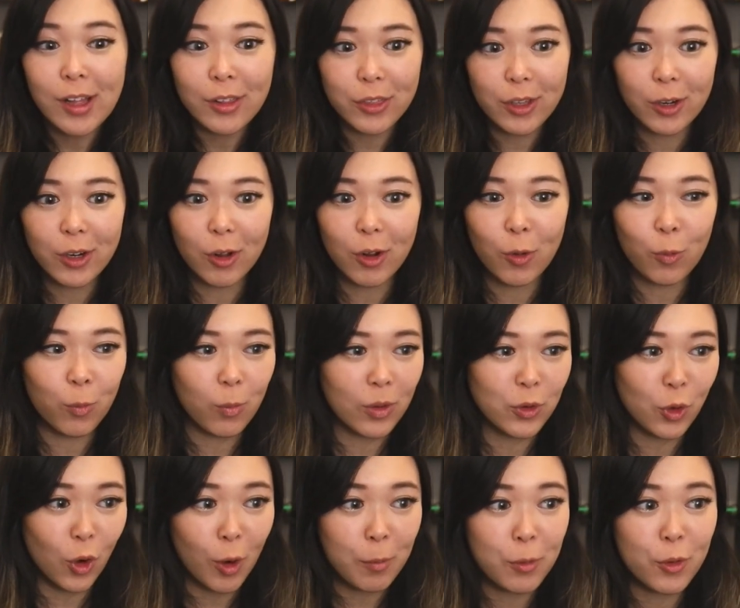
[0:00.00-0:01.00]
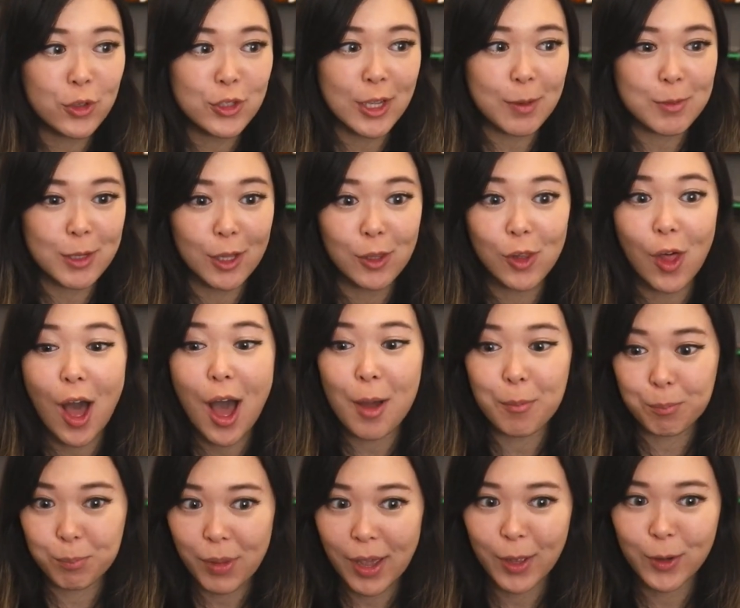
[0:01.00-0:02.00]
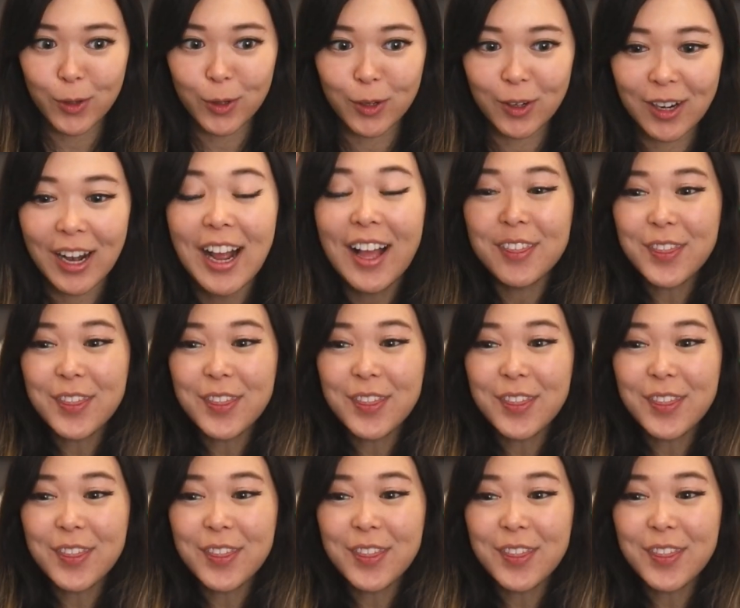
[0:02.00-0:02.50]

the normal seems a lot better.